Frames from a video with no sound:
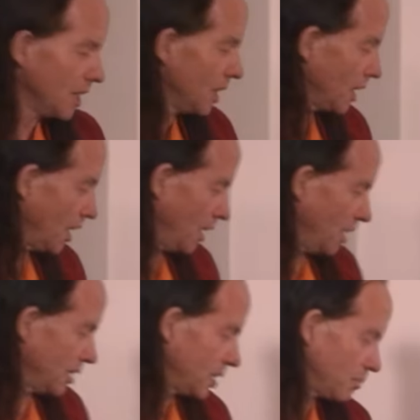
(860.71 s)

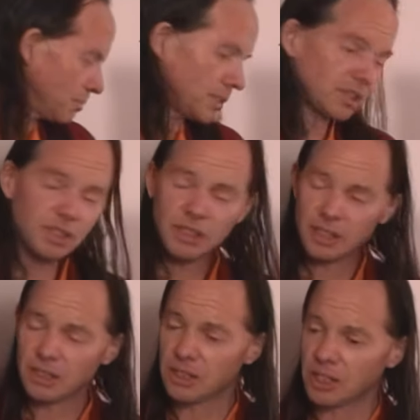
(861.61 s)
The, the, the
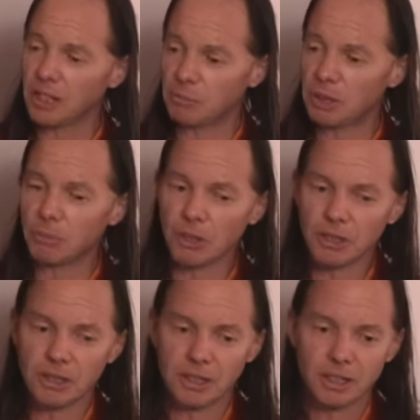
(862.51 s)
Sherab Ningbo